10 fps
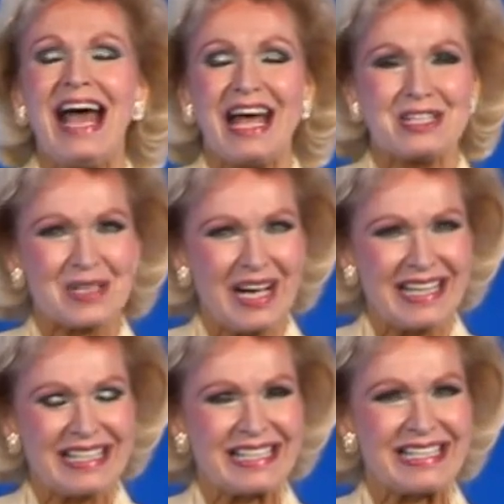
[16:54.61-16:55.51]
and try
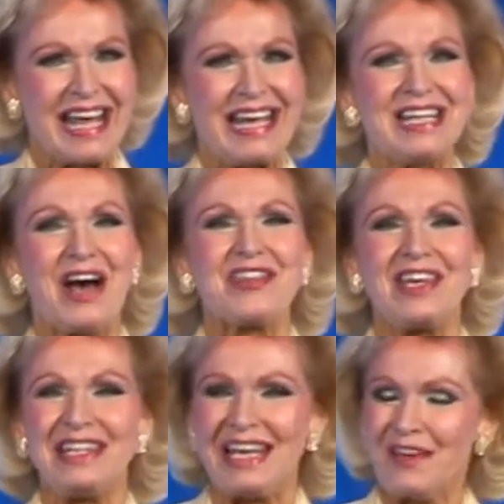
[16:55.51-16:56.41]
to say
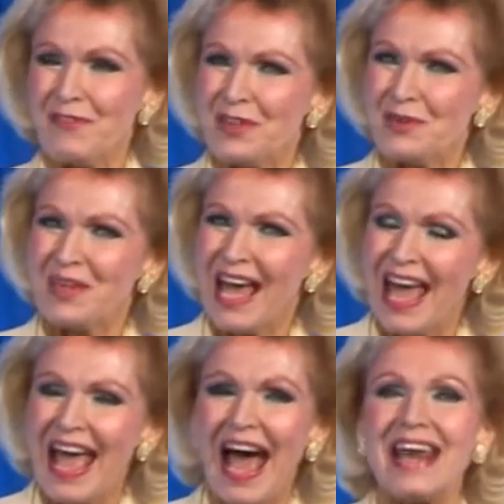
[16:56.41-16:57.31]
nothing if you
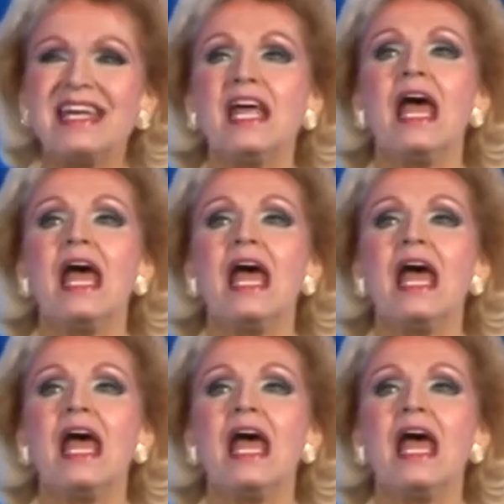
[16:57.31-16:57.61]
can.